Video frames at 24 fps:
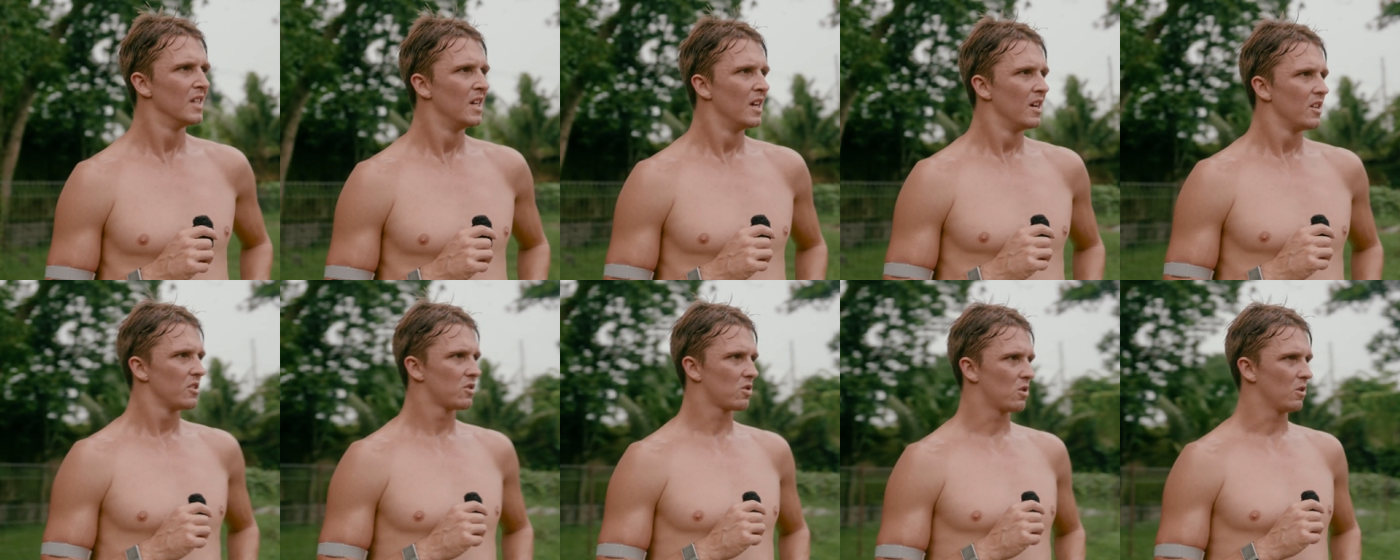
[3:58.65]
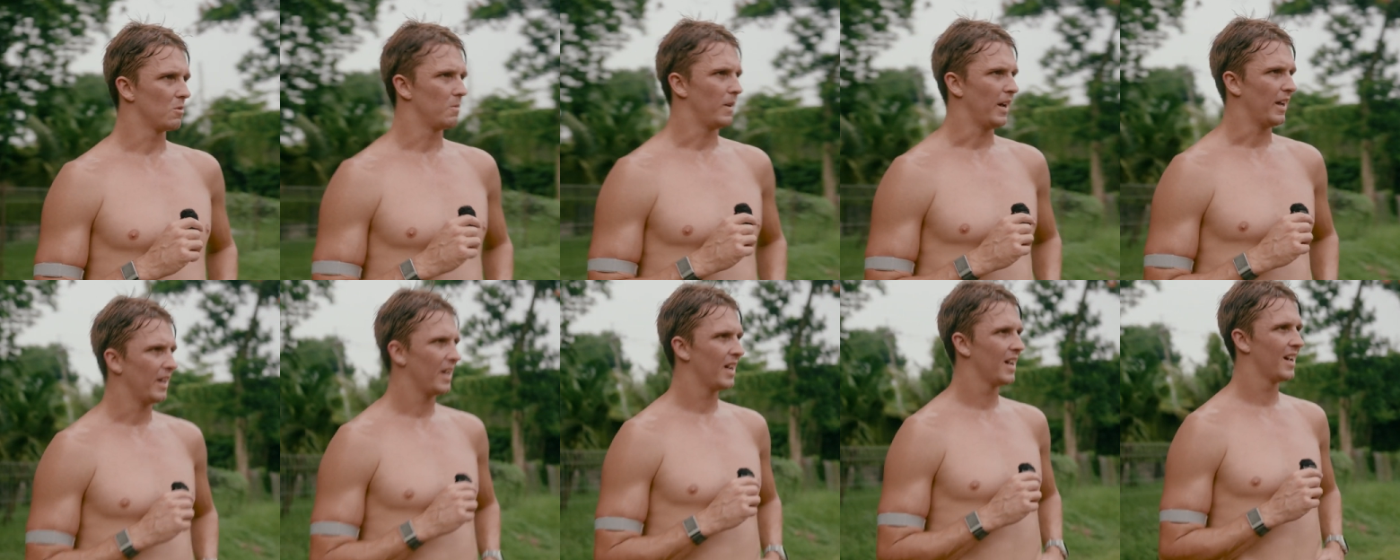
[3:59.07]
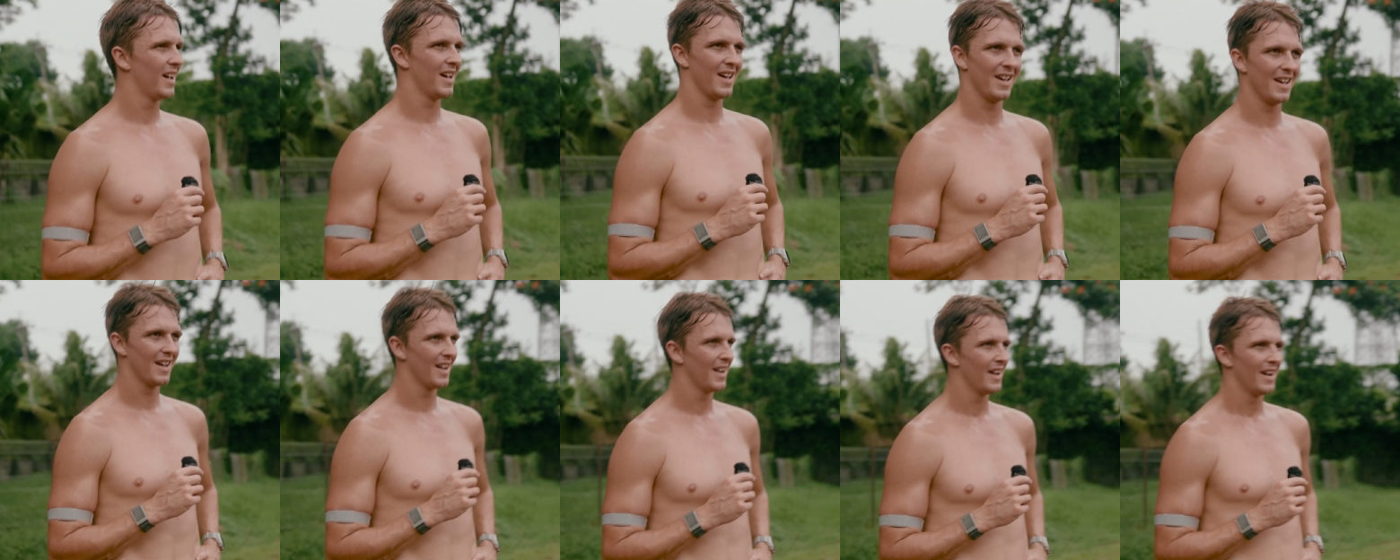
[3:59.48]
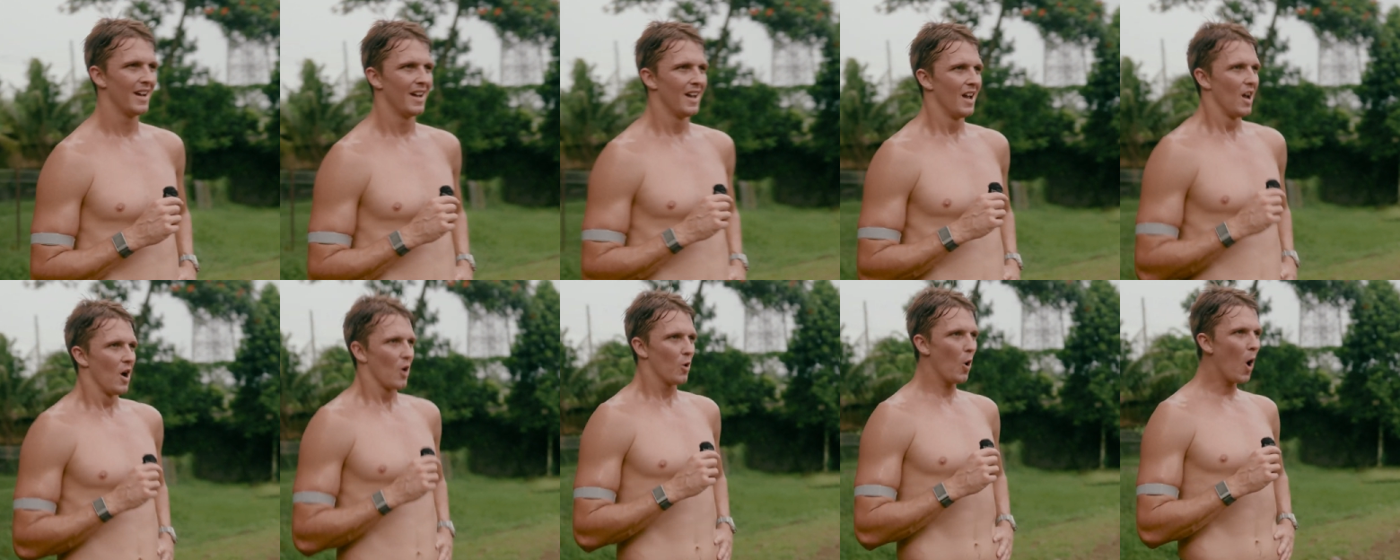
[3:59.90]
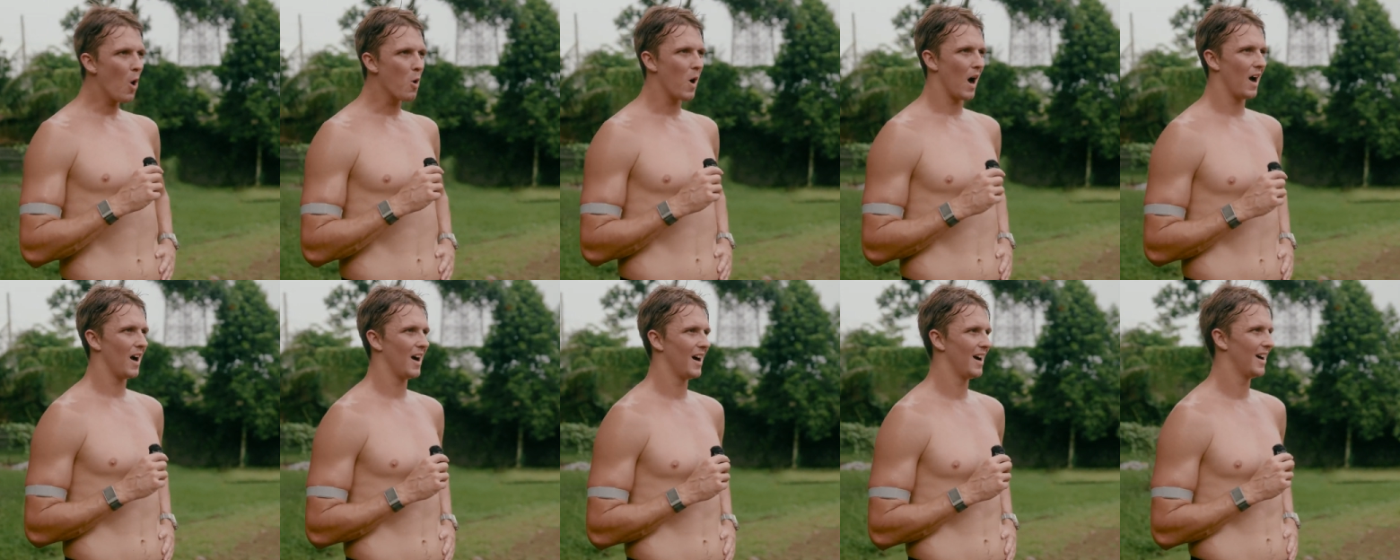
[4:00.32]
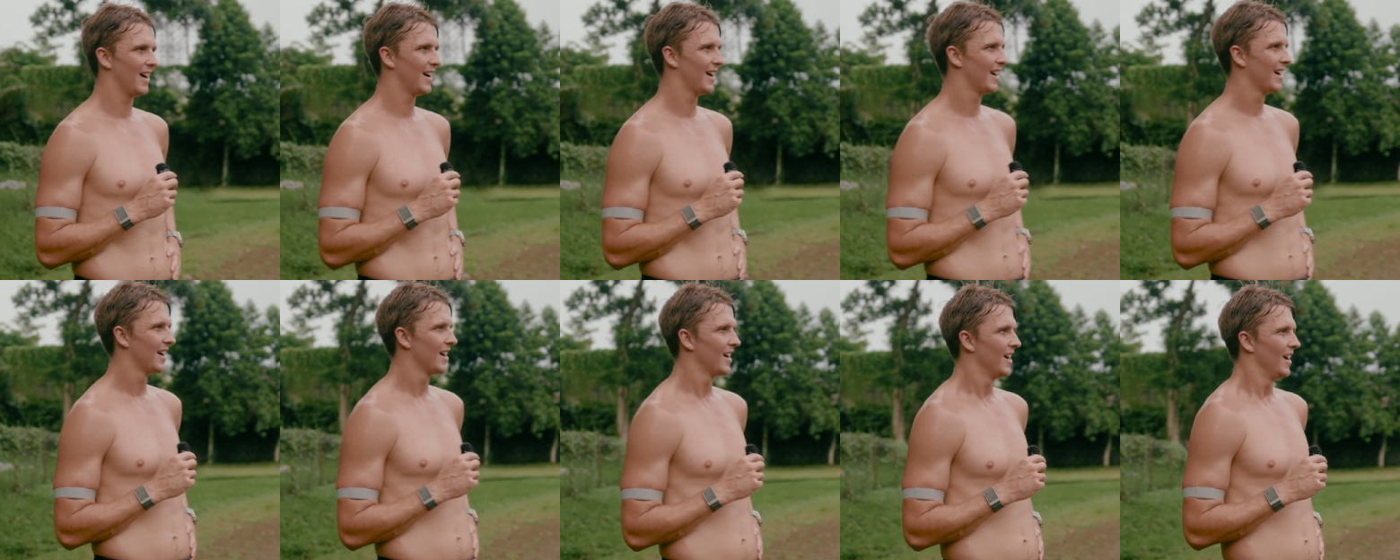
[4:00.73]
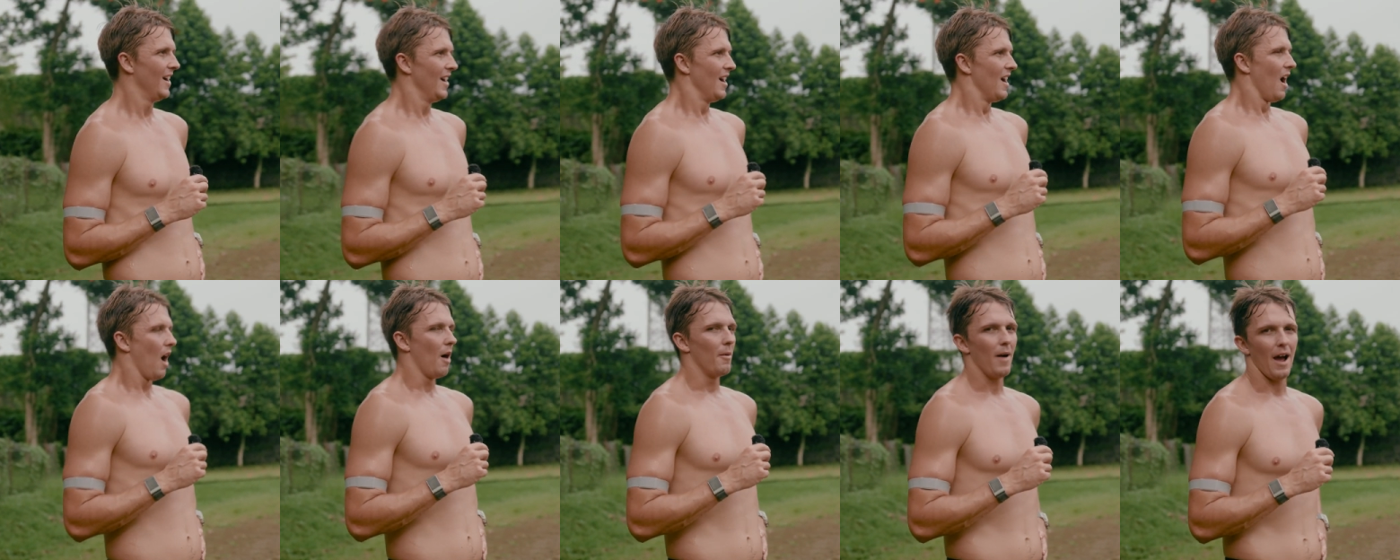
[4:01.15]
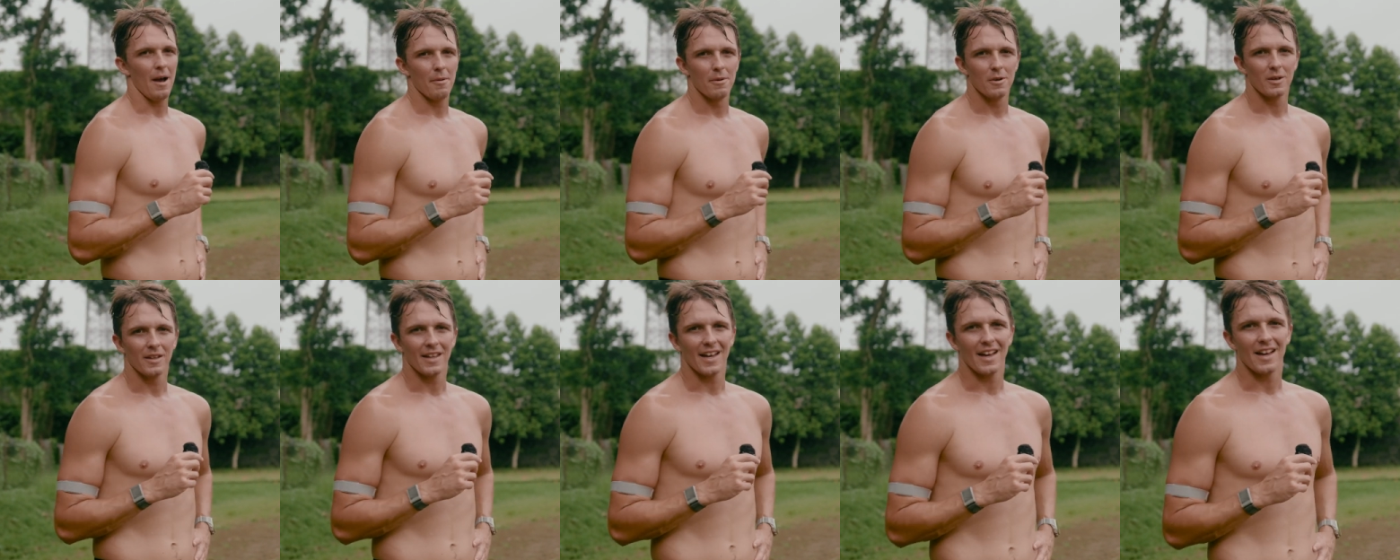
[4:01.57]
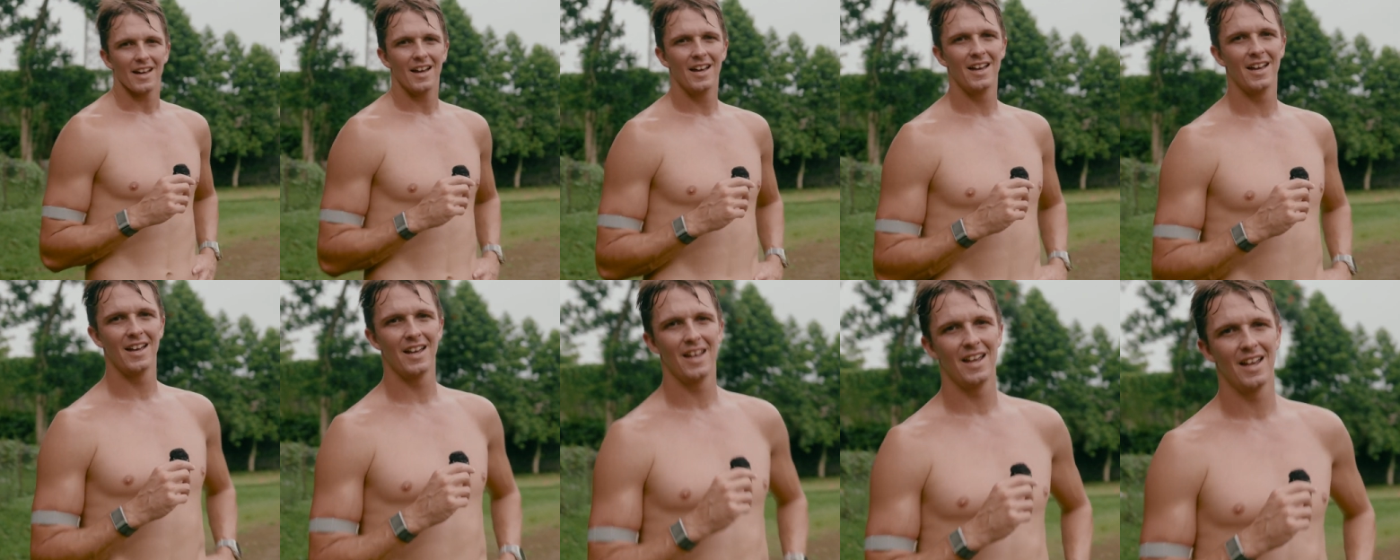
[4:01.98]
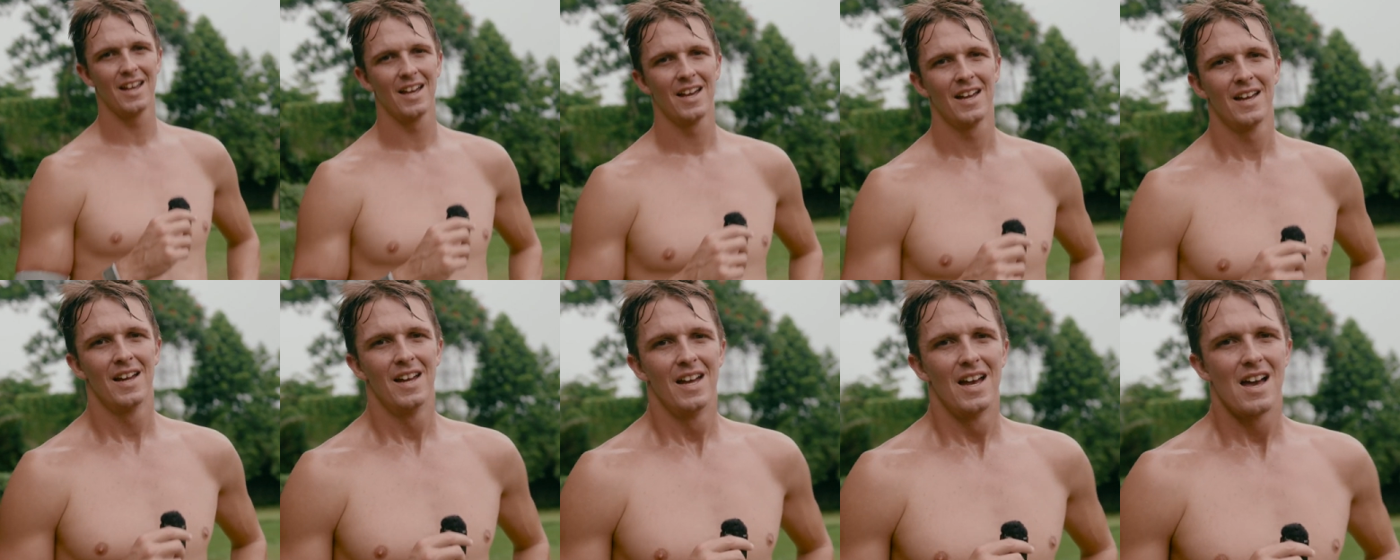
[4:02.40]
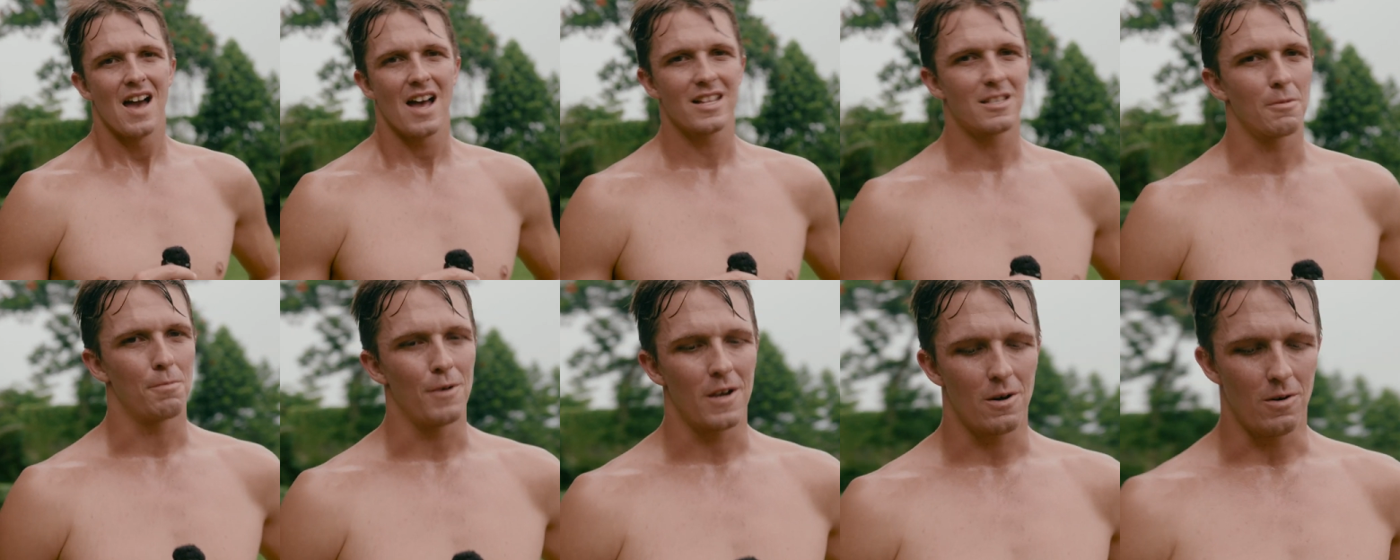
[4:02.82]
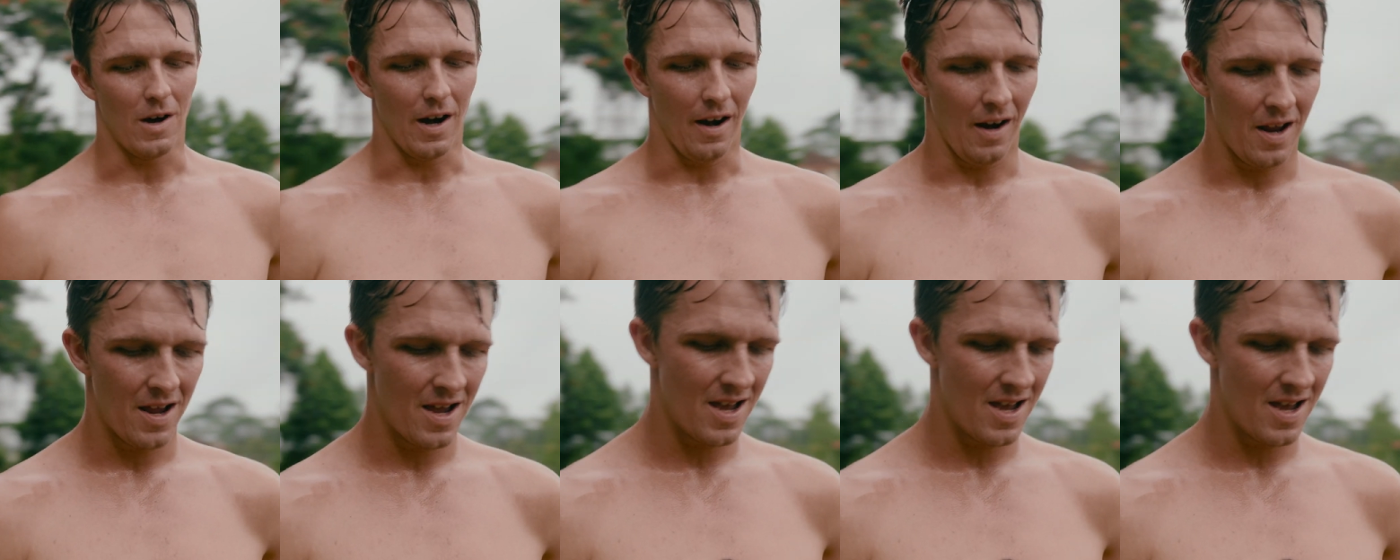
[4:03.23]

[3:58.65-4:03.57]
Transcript: It's good, man. Woo! I'm happy with that. That's a big one.